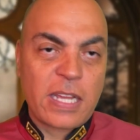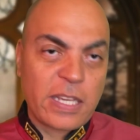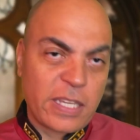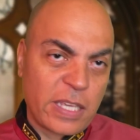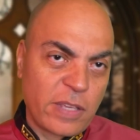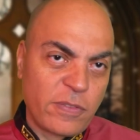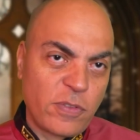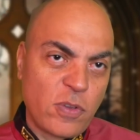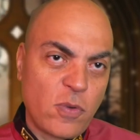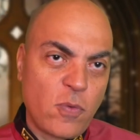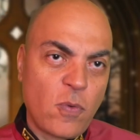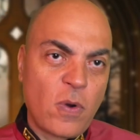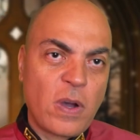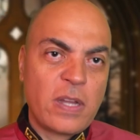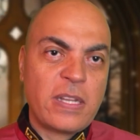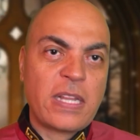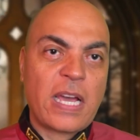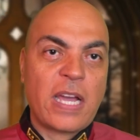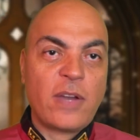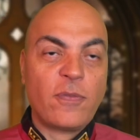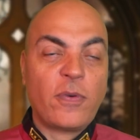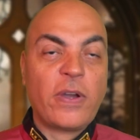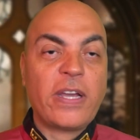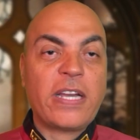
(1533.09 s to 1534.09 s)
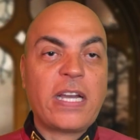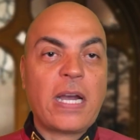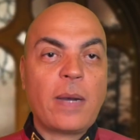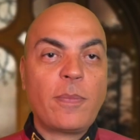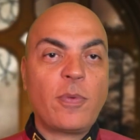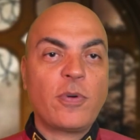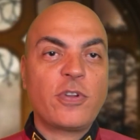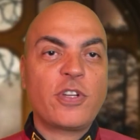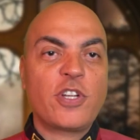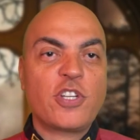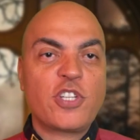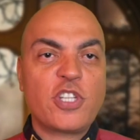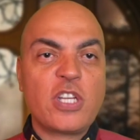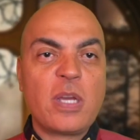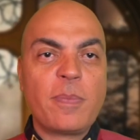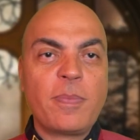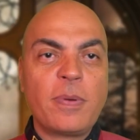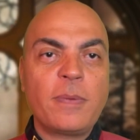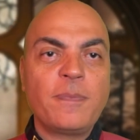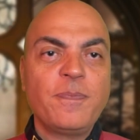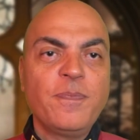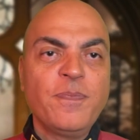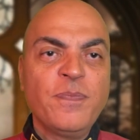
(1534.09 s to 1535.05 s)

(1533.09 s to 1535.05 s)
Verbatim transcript: I give you one, I wake up on a ship,